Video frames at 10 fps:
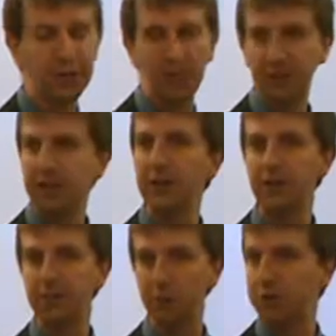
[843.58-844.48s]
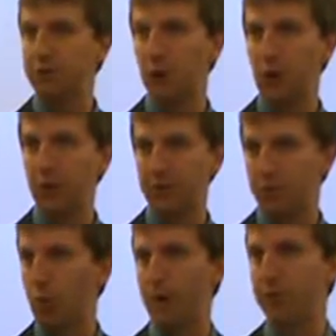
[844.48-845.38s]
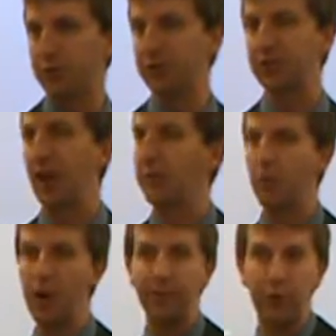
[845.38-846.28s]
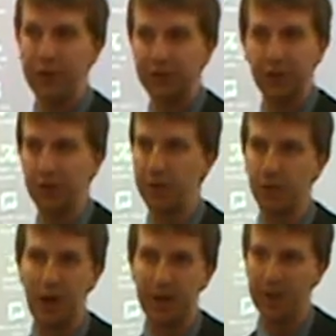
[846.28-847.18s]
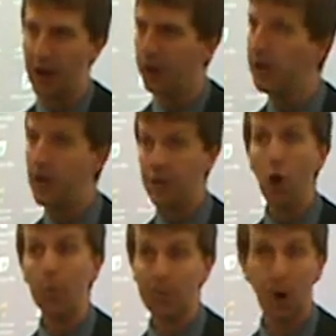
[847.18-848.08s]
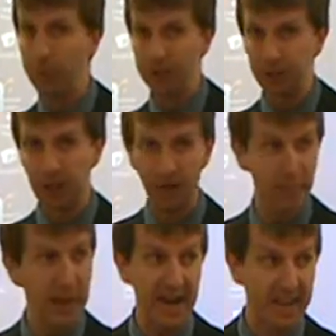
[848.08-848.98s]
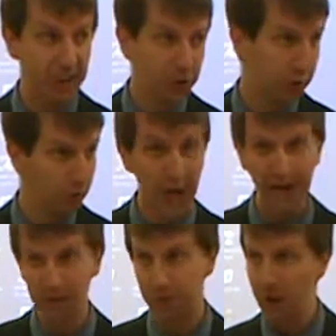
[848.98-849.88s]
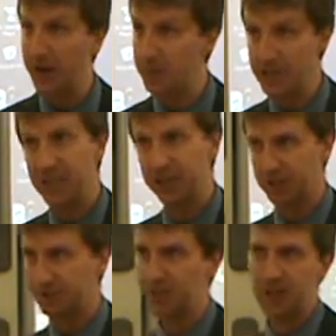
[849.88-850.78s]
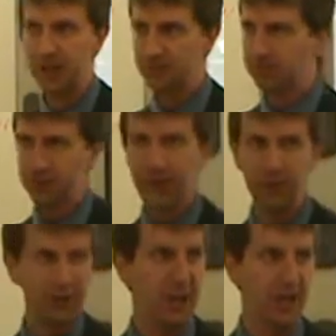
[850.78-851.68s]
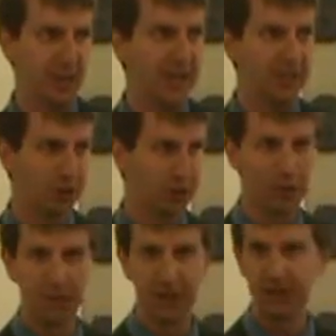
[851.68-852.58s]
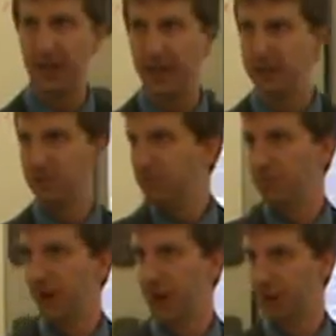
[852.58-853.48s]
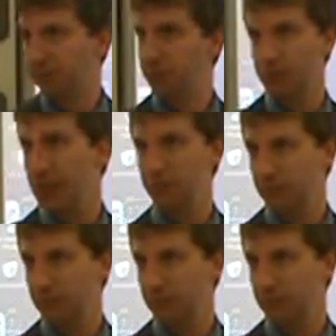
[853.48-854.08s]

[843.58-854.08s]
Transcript: assignments. Say, first of all, the parameters of the assignment, whatever it is that you're going to be writing about, there will be probably some kind of page length recommendation, 7 to 10 pages or something like that. I don't know. With that,